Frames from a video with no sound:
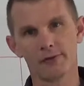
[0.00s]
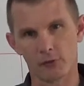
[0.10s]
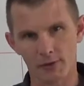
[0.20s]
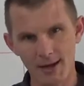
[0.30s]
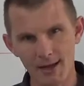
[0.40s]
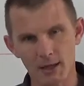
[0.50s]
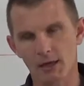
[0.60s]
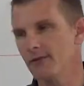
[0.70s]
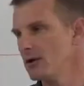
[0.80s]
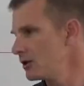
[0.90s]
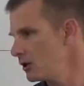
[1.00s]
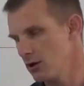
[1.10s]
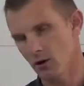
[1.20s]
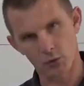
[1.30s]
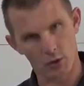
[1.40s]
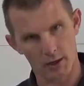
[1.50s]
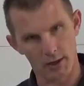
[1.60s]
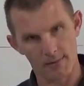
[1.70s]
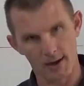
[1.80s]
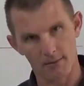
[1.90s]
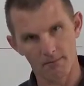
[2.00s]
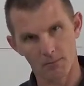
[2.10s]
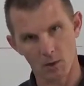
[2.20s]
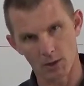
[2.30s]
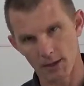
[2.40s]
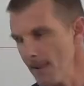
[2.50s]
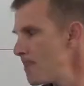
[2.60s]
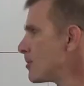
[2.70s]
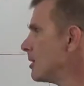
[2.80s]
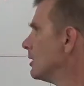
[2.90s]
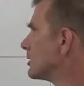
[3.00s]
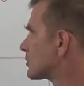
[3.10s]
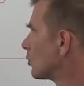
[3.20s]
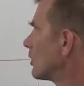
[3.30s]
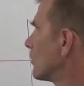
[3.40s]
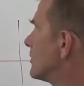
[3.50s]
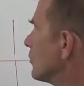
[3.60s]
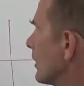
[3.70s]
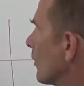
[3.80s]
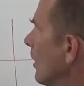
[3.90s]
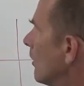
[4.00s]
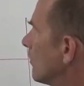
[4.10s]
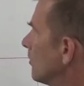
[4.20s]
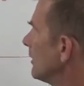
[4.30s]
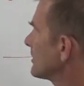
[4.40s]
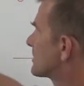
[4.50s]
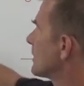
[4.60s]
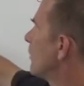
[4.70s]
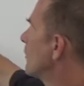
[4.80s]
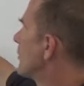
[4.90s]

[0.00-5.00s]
or negative, you're not worried about. Okay? So what are we doing? Well, let's start with